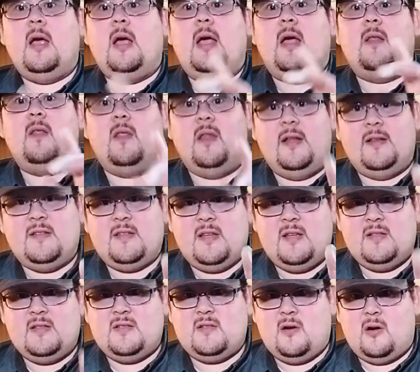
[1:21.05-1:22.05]
And let's
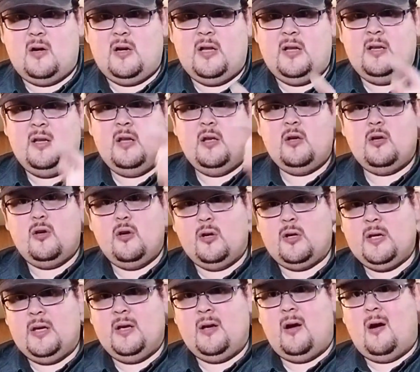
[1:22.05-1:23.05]
get started
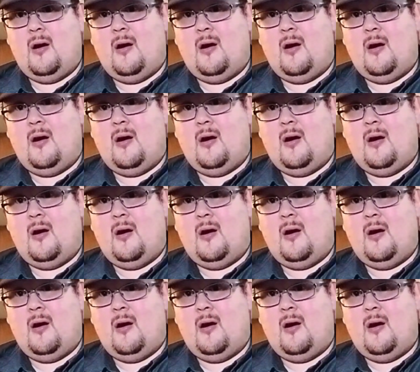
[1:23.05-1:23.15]
cooking